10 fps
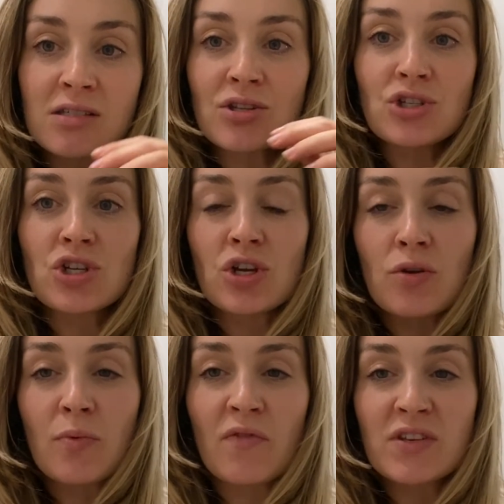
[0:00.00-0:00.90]
the
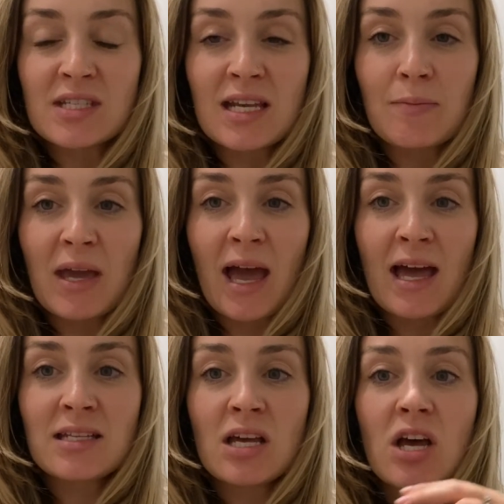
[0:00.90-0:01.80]
tube of the sleepy head